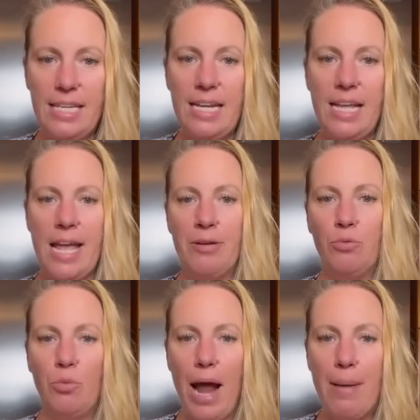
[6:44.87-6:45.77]
in a
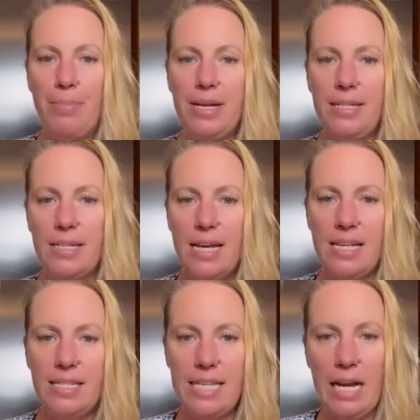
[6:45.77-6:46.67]
rapid
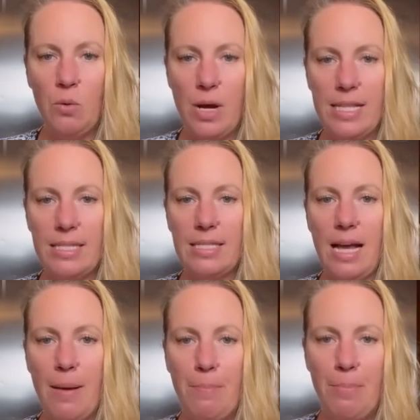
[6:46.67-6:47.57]
sequence
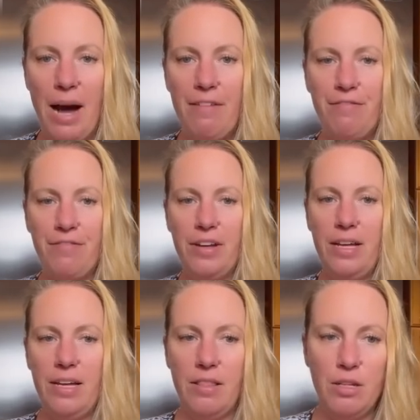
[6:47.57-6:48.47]
above
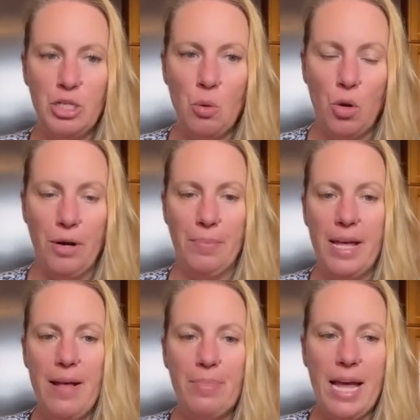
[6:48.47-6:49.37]
the norm.
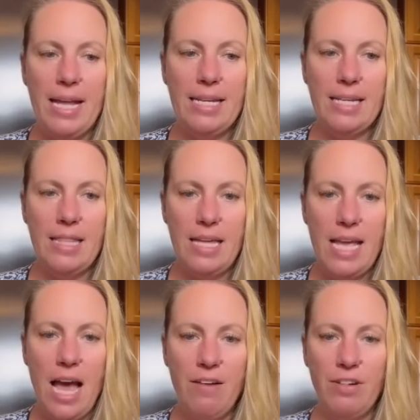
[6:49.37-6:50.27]
And
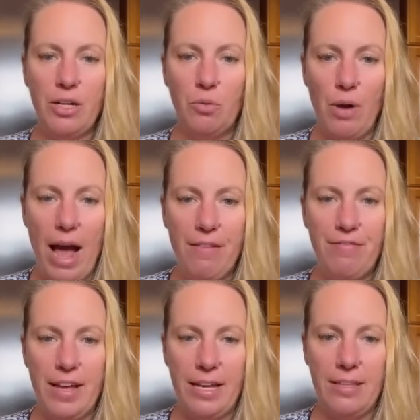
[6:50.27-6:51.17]
they have a
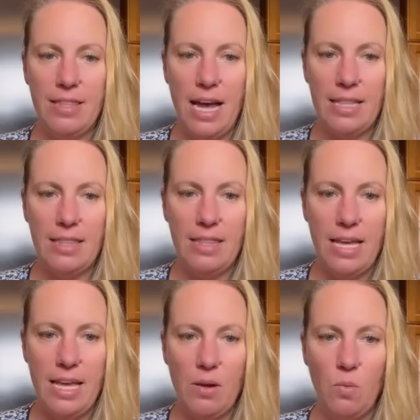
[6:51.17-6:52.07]
graphic that
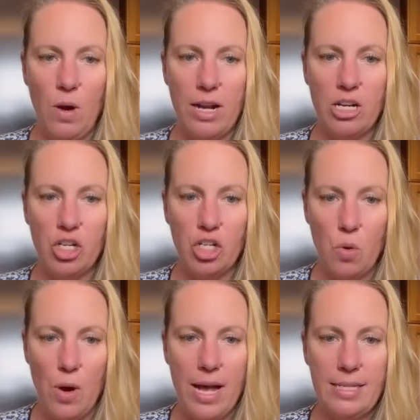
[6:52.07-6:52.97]
they want to
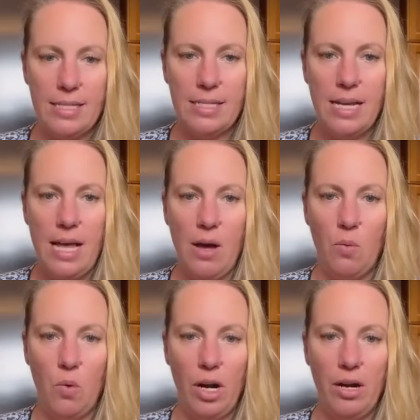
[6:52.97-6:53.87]
show us
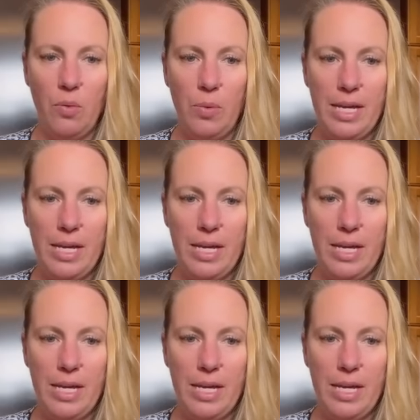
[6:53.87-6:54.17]
where we